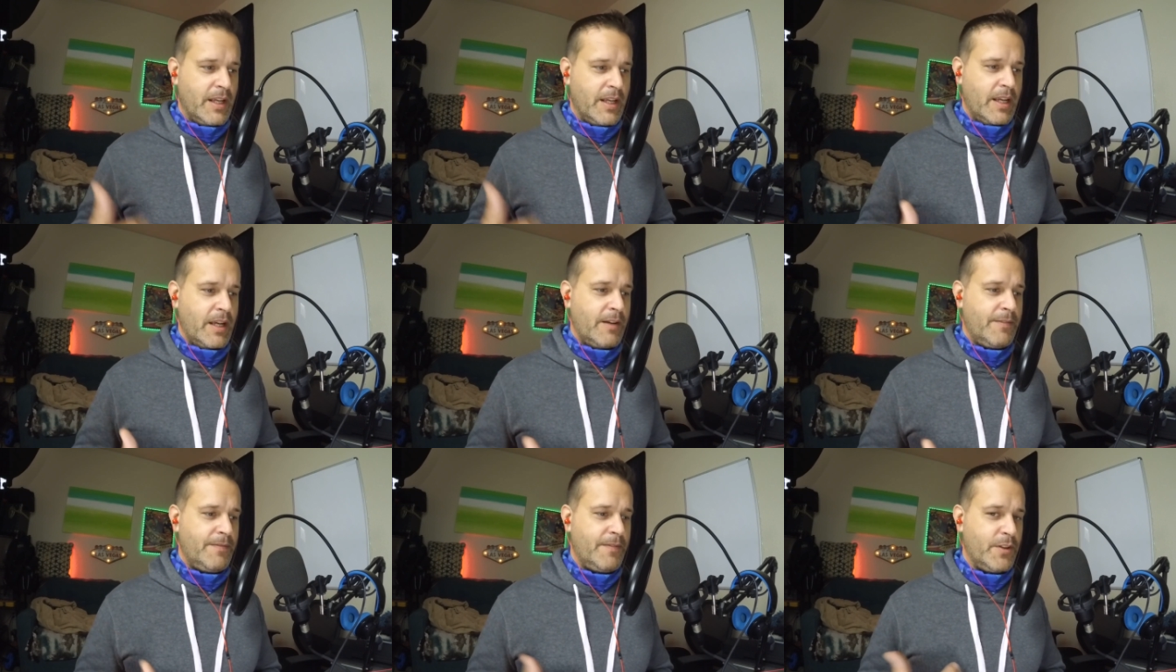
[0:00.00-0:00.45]

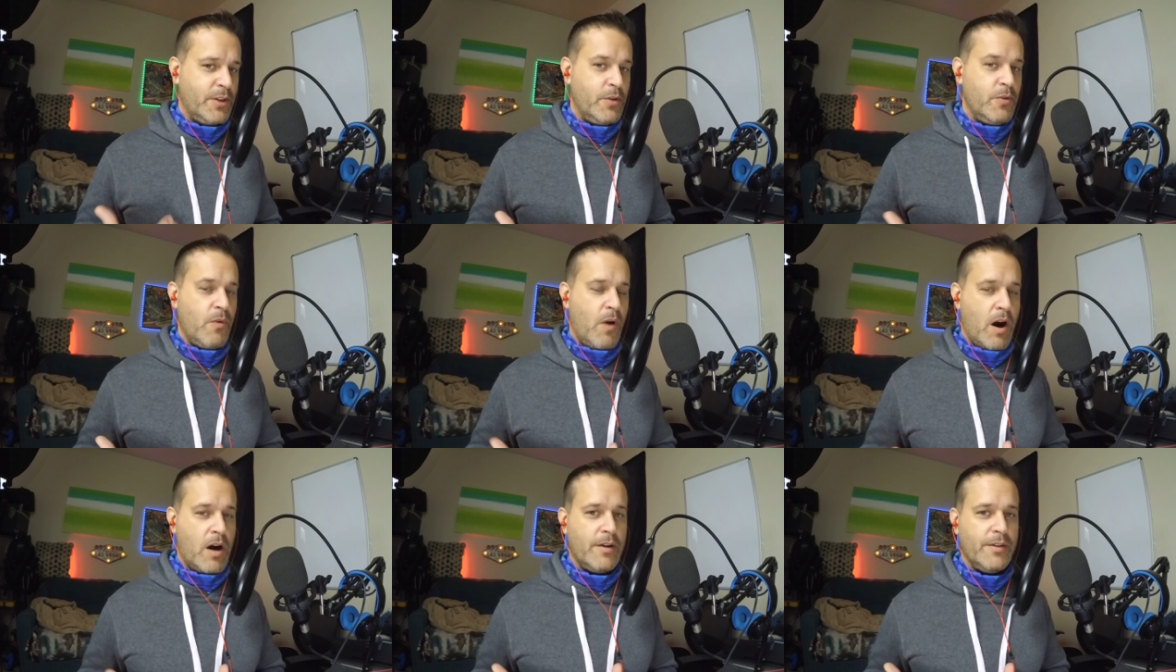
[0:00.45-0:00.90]
if
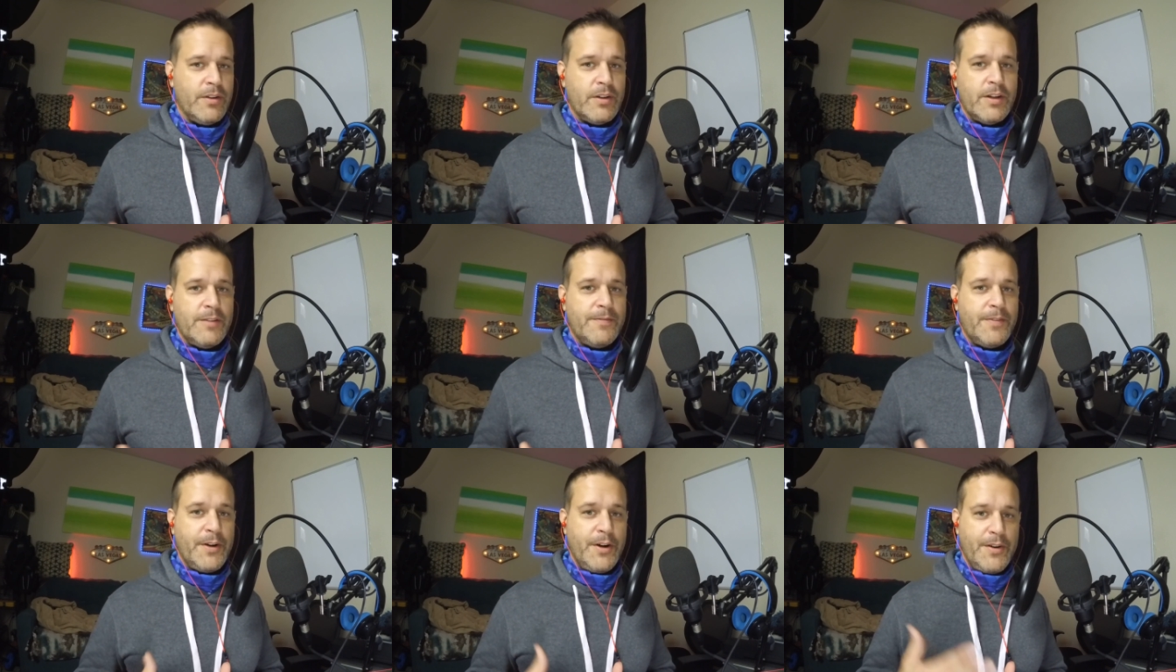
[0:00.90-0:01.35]
you are
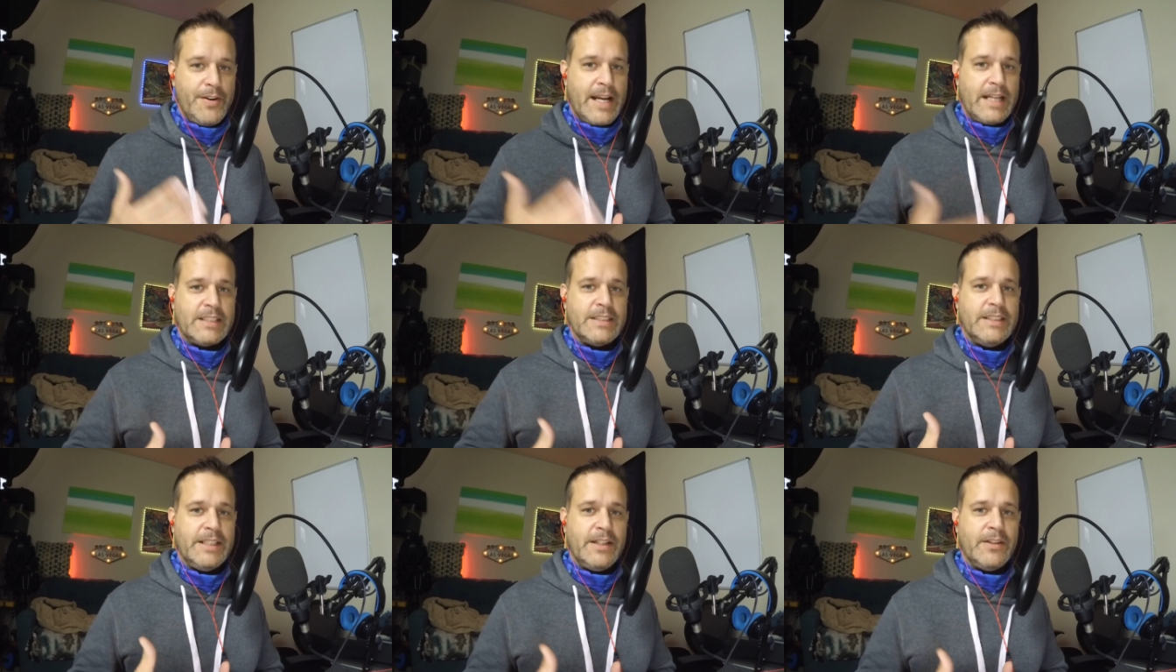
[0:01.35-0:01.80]
looking for your
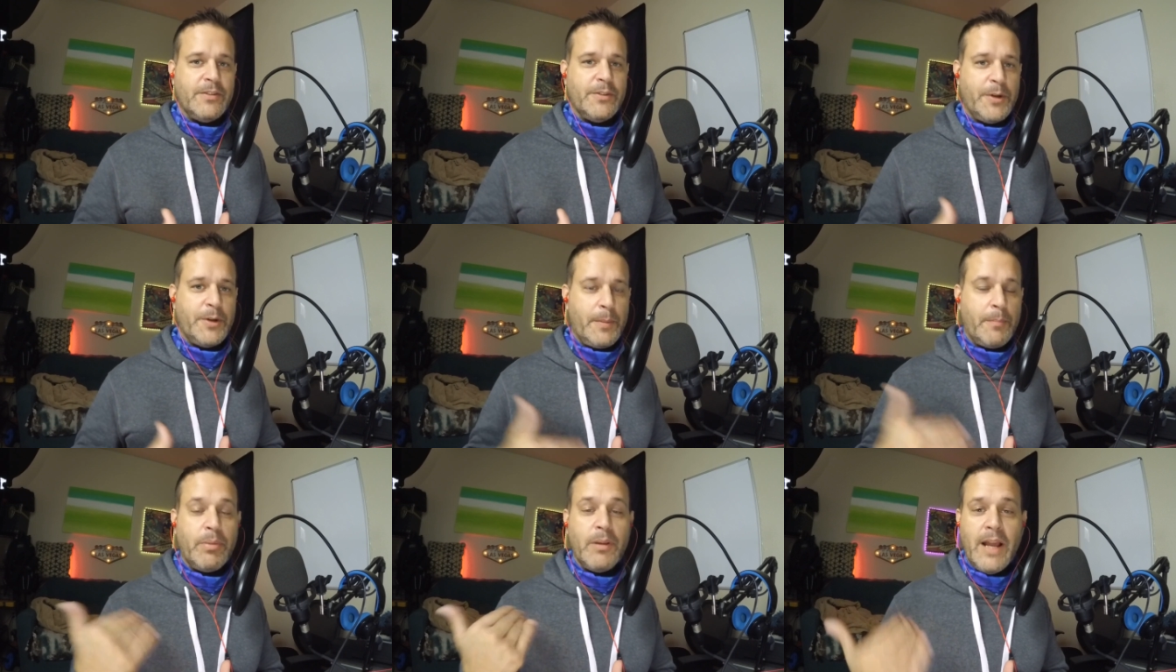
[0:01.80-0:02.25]
next deal, or
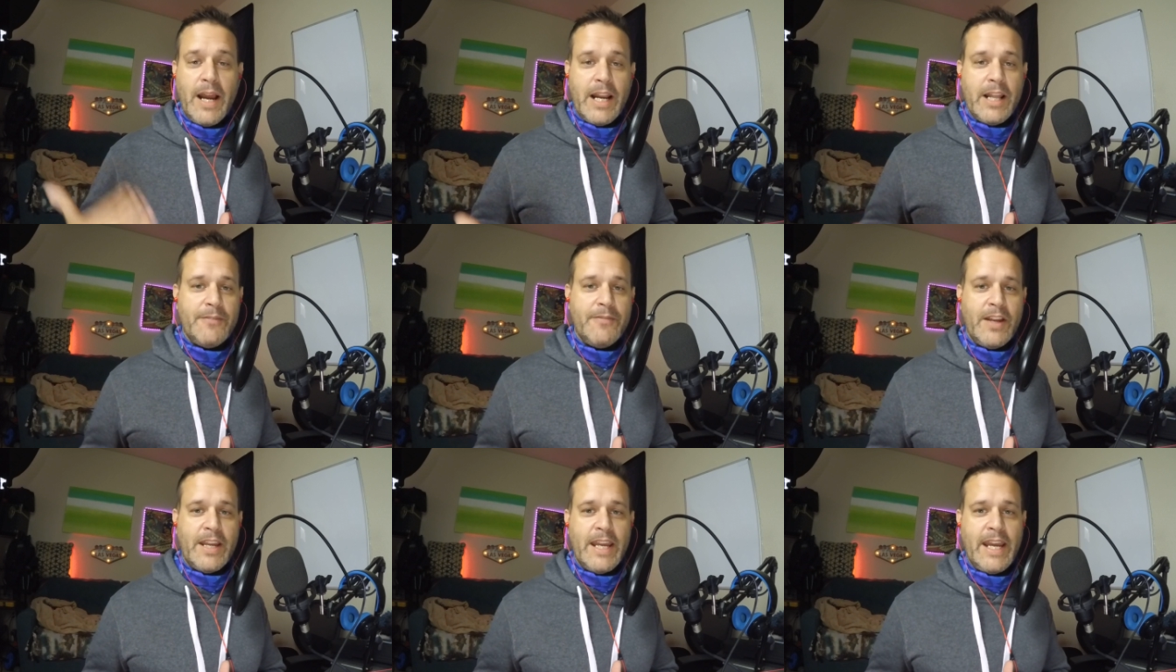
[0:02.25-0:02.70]
you're
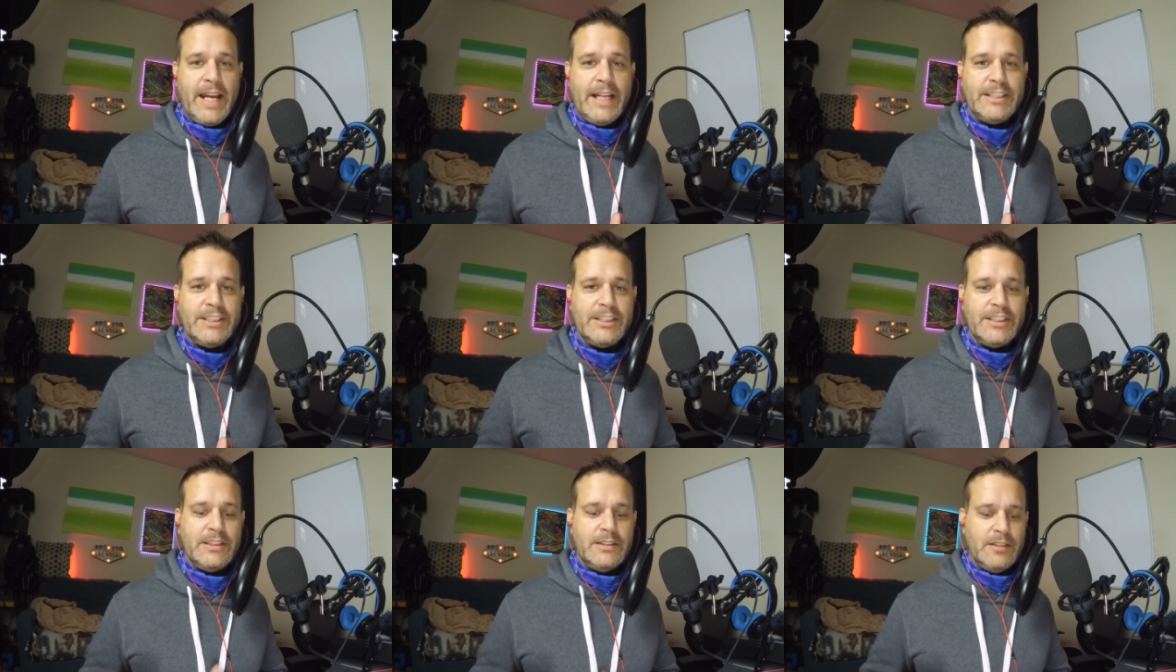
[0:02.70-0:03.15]
planning
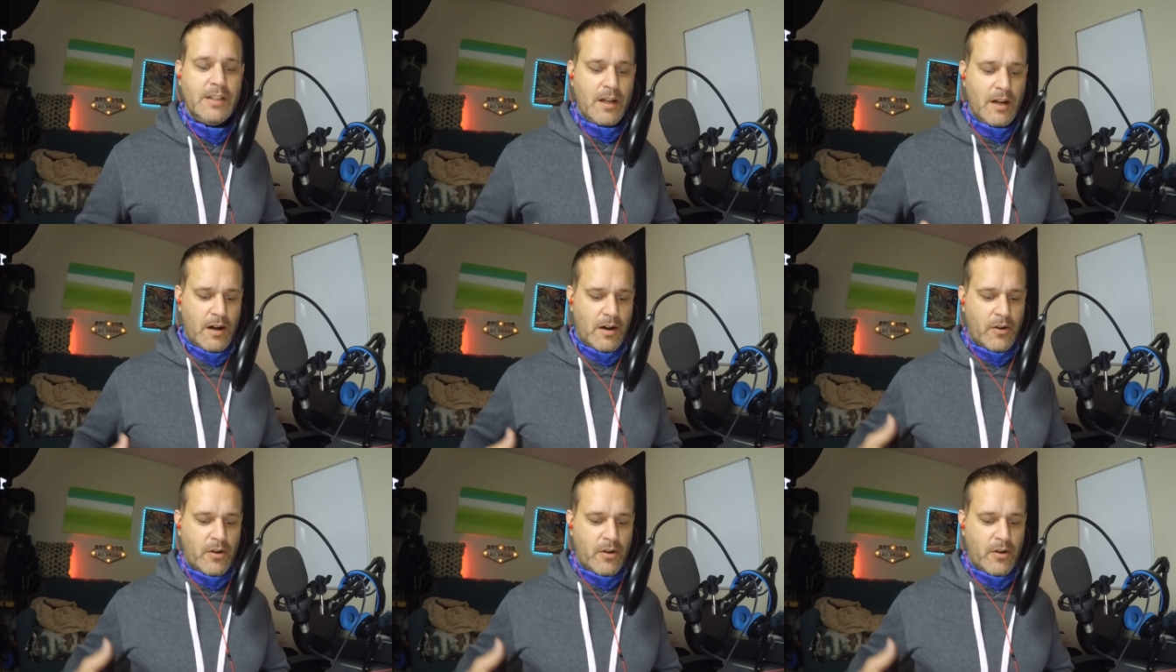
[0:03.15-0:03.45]
vacation,